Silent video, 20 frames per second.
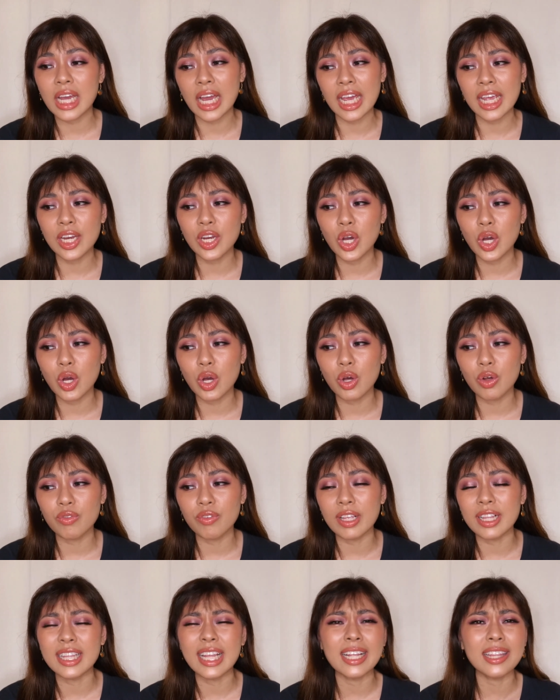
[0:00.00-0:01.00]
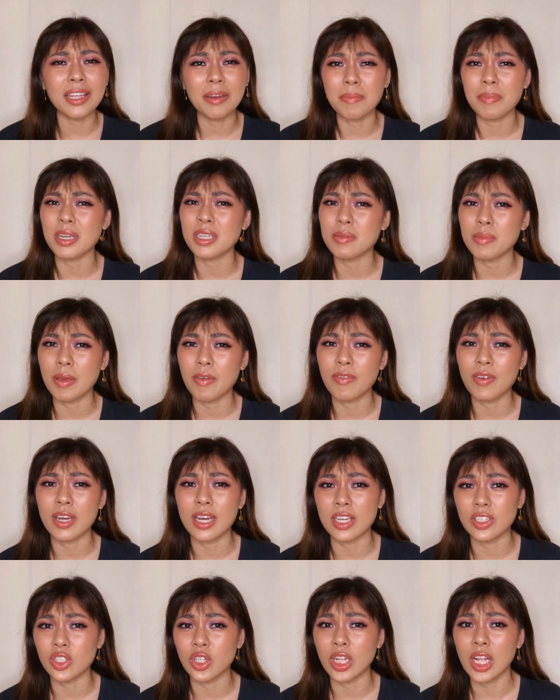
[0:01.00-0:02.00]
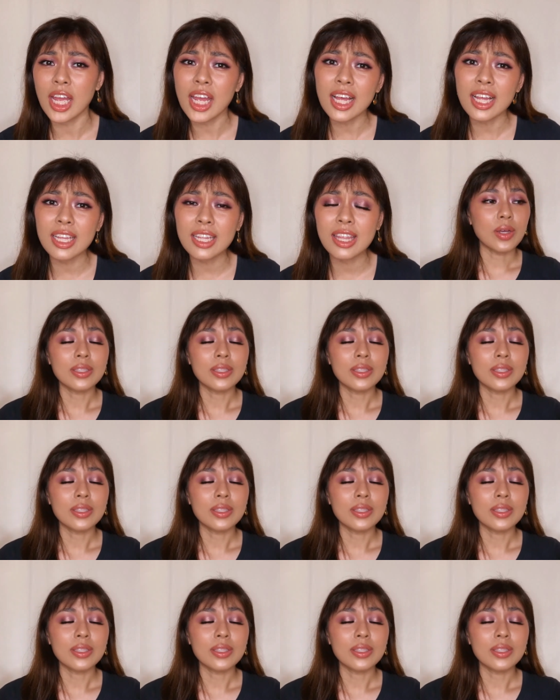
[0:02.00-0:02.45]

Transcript: kind of, and that impacts my financial health.